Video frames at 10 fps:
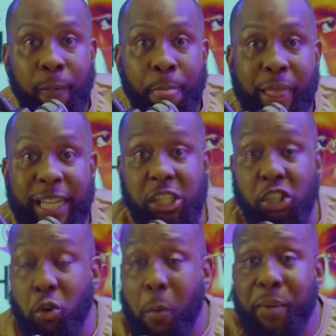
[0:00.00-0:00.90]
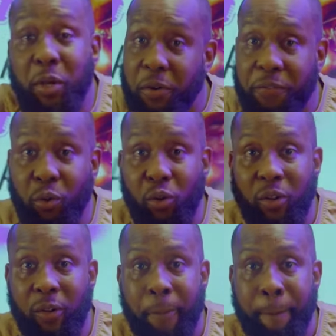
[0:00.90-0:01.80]
Like, she's so beautiful.
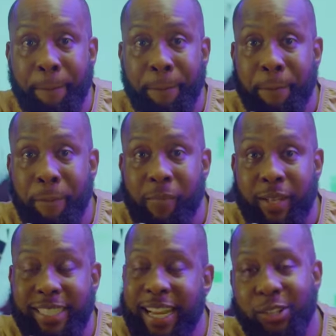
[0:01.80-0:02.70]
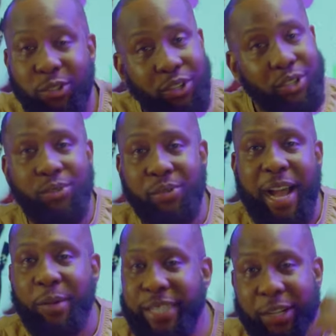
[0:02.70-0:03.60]
Shout out to you. I
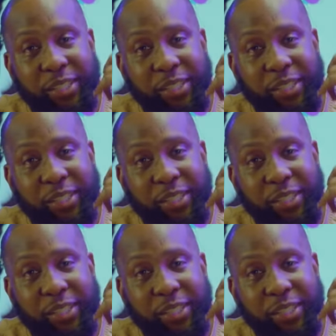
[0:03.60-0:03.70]
wish I could